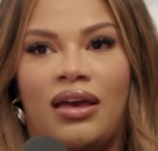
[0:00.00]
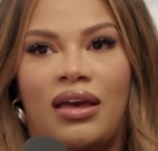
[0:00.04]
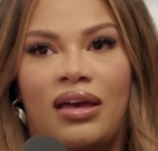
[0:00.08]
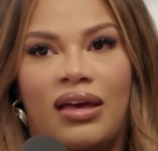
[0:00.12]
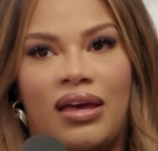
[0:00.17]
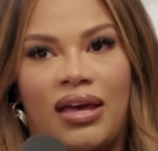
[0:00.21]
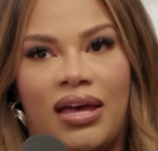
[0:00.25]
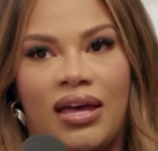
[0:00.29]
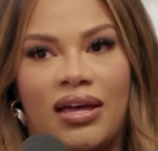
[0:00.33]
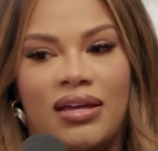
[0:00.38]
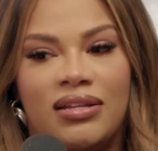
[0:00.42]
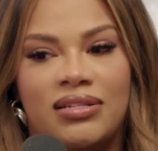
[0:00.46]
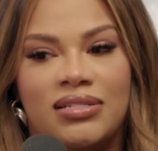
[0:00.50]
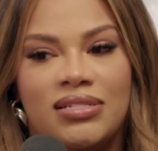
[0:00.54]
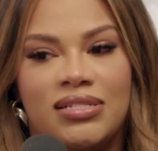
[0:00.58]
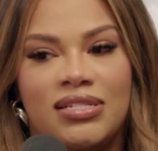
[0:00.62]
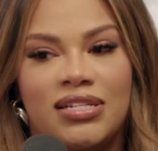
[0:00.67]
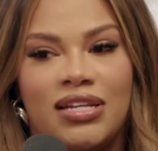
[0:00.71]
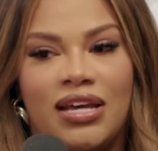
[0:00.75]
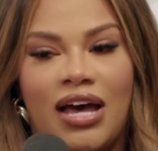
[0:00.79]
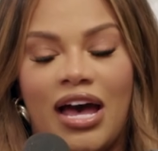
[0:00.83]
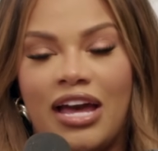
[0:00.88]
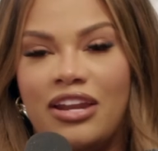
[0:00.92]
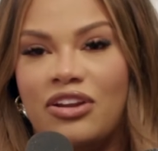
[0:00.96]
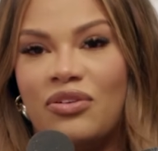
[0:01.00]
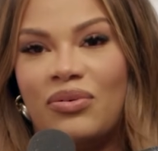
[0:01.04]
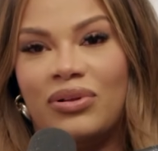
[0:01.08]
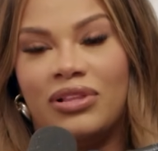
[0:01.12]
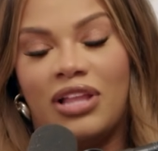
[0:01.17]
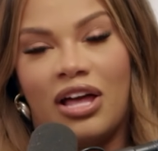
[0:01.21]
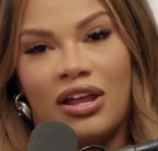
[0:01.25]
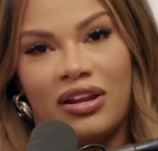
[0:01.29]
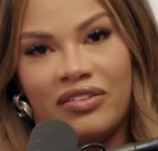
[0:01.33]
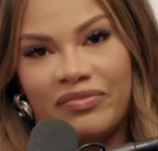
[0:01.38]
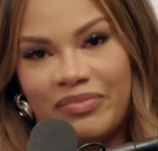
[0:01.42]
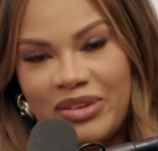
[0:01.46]
And I know a
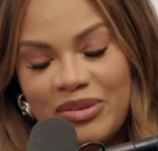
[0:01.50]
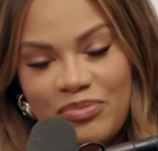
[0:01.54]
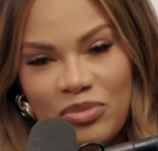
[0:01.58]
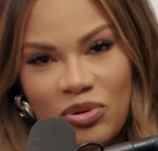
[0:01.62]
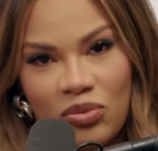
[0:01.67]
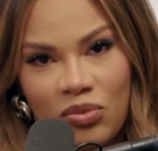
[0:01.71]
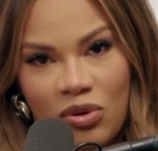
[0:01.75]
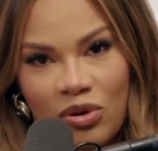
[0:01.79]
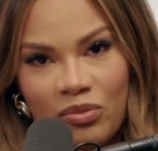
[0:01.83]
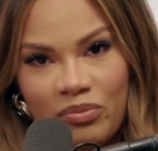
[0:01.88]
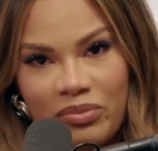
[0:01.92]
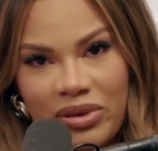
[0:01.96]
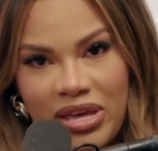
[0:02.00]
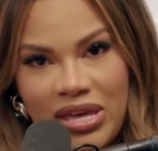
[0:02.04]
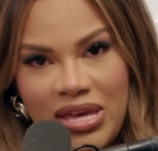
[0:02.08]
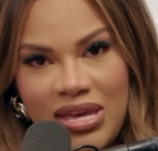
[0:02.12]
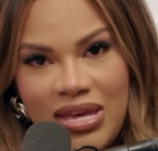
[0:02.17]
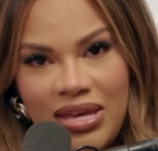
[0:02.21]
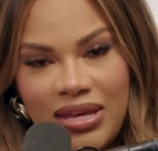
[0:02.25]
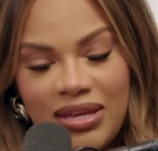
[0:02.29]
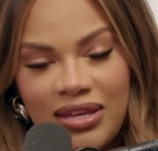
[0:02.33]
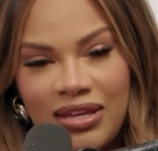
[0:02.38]
lot of people won't be.